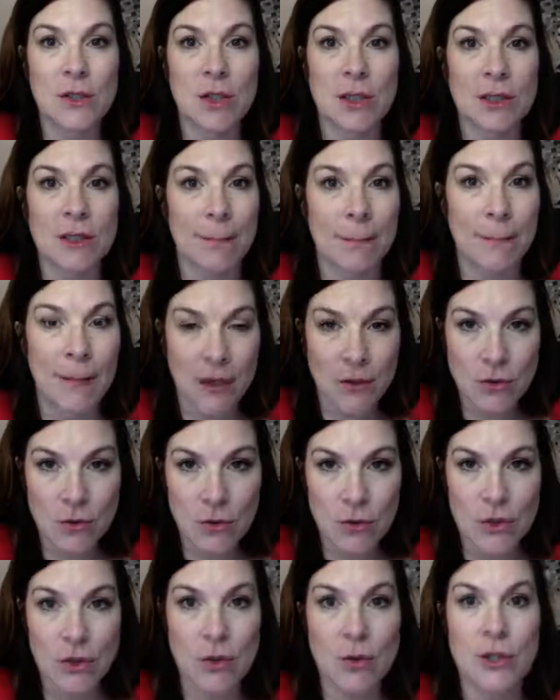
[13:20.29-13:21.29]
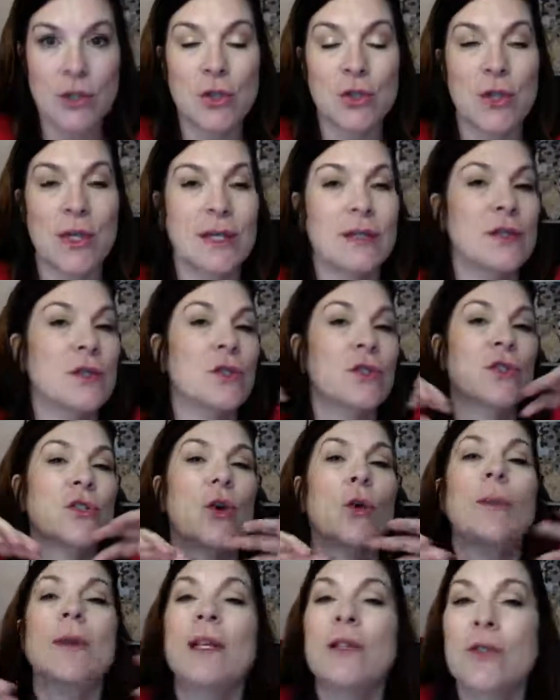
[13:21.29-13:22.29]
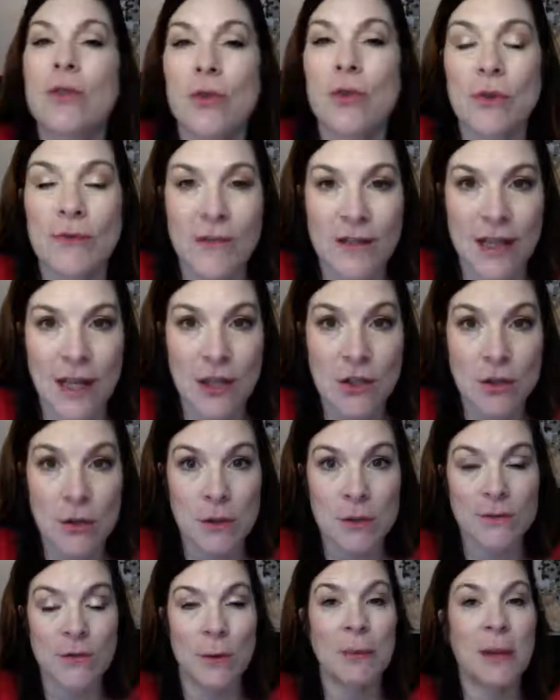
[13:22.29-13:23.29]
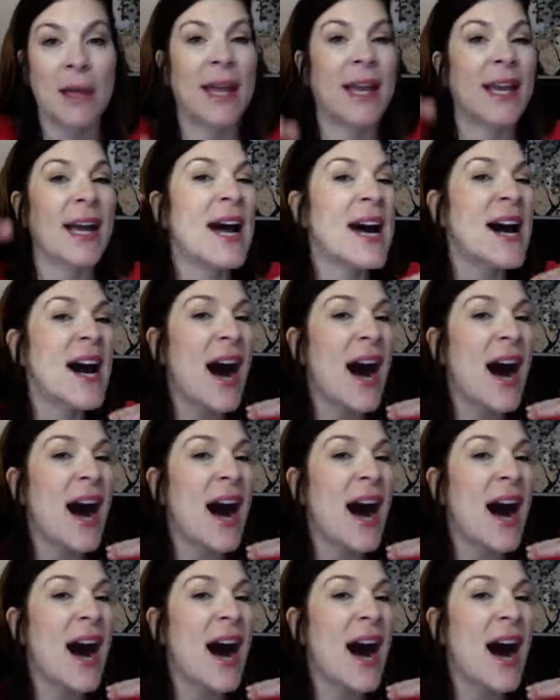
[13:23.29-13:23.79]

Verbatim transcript: She has a bachelor's degree. She has so many certifications from like